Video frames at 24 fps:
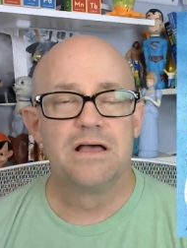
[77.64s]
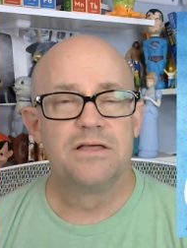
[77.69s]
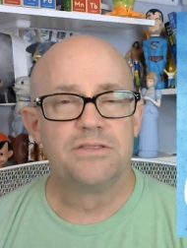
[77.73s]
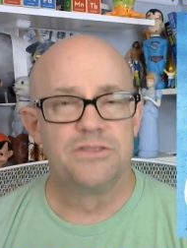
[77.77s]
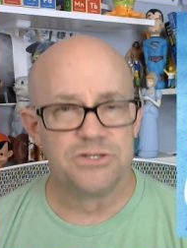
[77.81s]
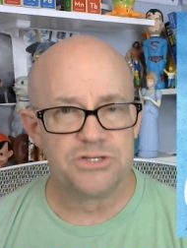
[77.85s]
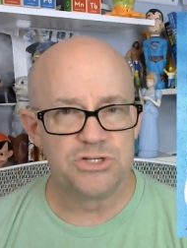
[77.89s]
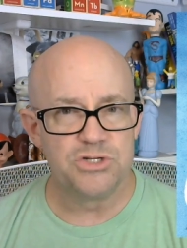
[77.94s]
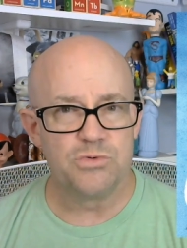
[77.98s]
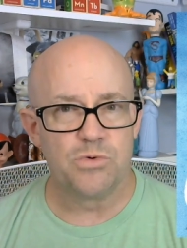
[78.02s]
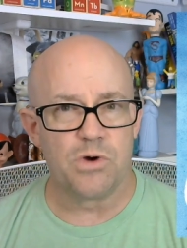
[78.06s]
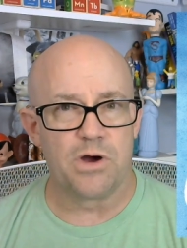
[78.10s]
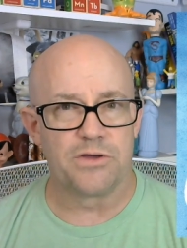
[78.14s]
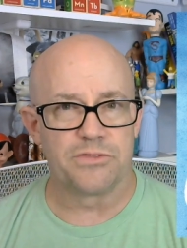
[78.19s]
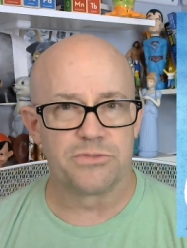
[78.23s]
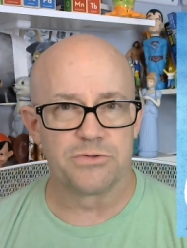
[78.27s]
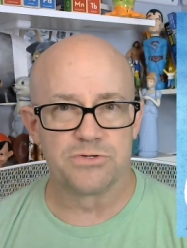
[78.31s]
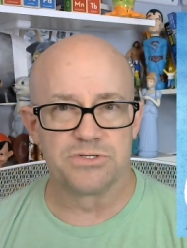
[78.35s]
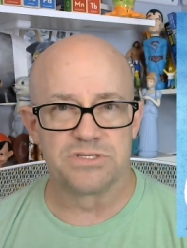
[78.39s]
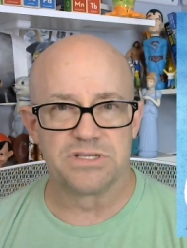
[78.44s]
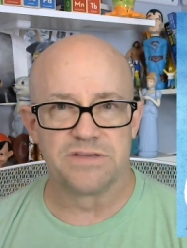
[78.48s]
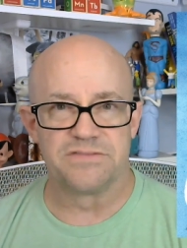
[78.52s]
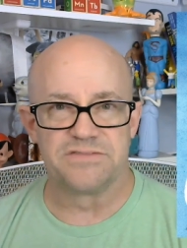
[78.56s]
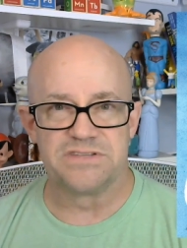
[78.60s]
The two
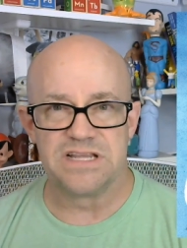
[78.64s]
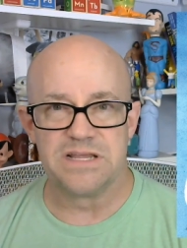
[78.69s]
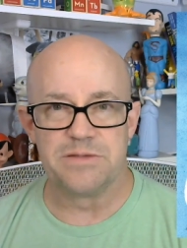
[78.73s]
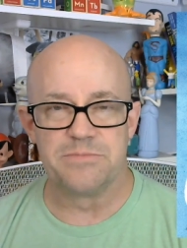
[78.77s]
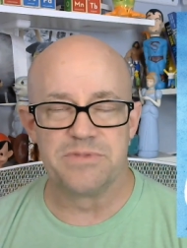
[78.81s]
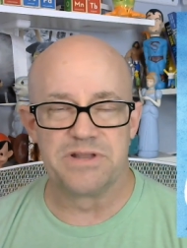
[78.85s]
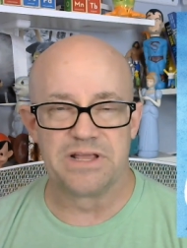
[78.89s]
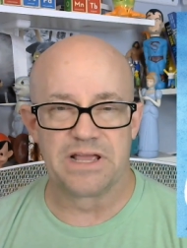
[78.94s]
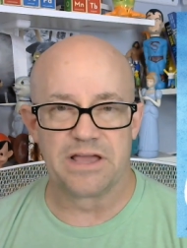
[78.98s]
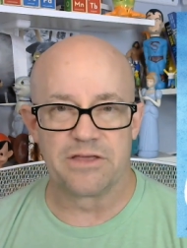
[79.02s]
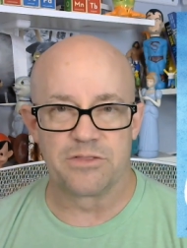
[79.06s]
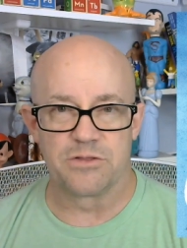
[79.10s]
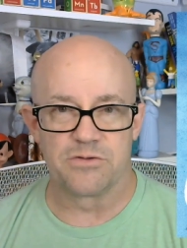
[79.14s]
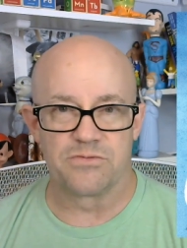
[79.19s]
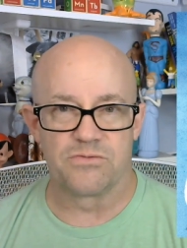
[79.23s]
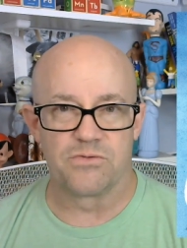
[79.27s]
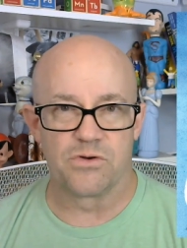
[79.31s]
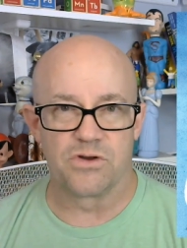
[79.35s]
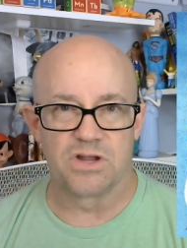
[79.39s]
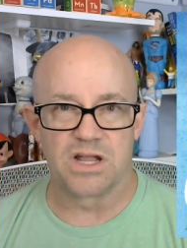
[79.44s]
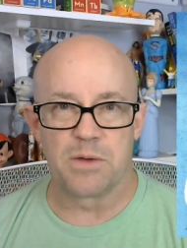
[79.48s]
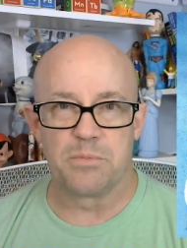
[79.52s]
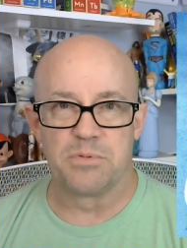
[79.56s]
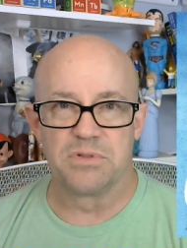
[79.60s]
authors have teamed together for
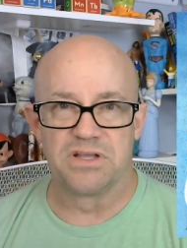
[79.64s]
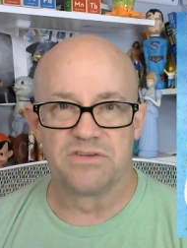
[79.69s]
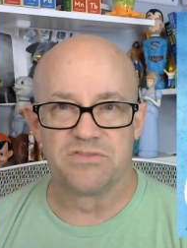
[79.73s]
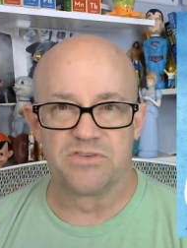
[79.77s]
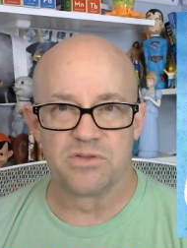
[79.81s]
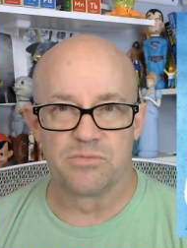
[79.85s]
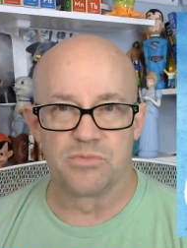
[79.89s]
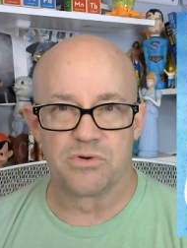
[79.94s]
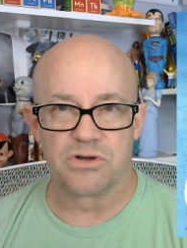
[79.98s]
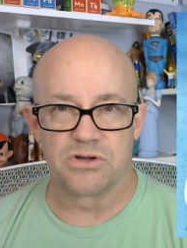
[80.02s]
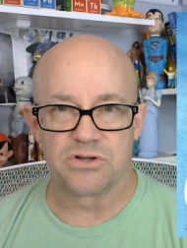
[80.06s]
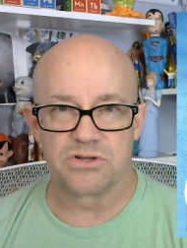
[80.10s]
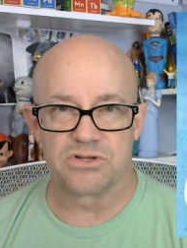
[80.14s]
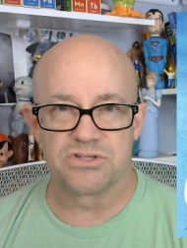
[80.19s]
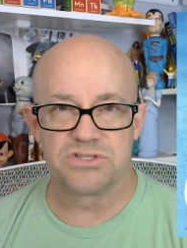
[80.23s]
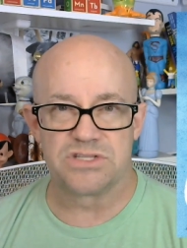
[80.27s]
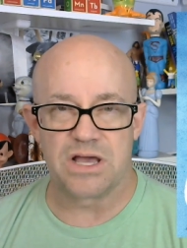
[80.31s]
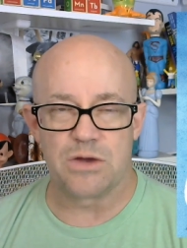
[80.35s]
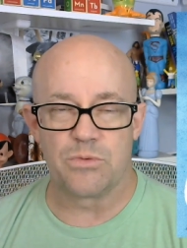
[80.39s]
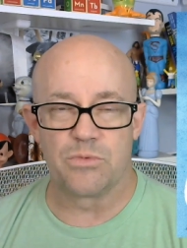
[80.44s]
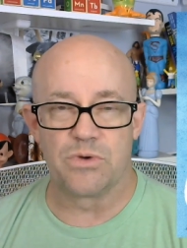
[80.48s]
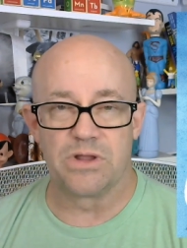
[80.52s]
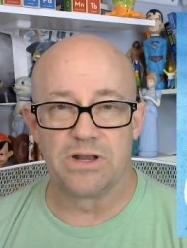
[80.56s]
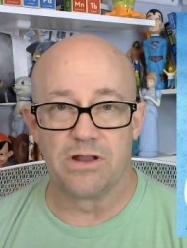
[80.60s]
a couple of the books
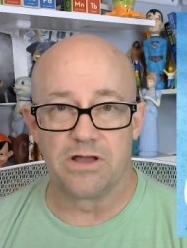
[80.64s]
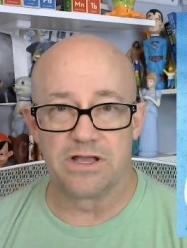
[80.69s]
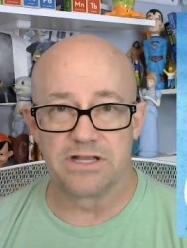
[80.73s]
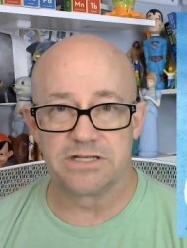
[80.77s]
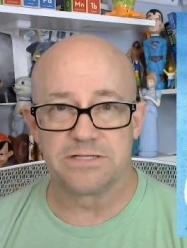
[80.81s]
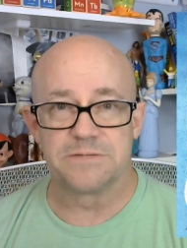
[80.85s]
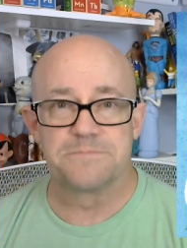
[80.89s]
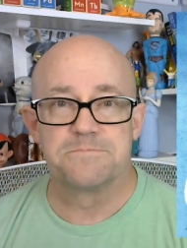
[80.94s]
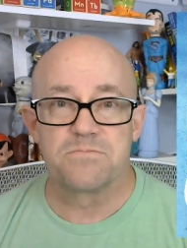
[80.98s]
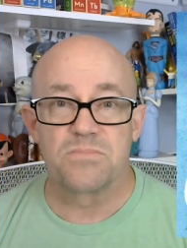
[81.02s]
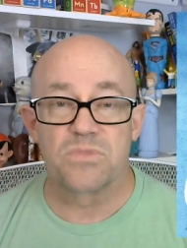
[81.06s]
that we liked.